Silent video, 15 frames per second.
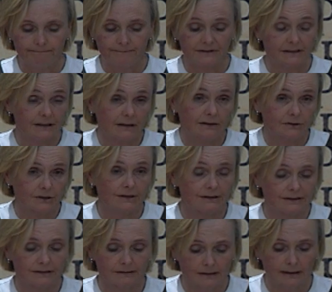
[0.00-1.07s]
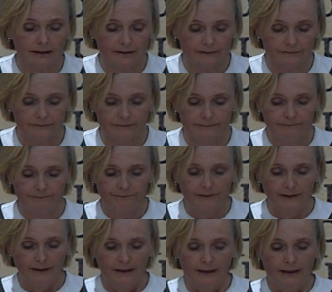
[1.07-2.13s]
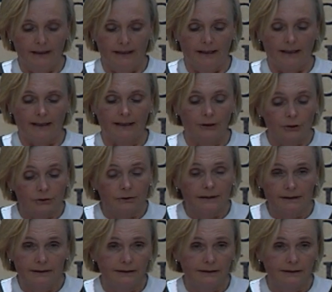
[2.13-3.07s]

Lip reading: second chance in life. I could,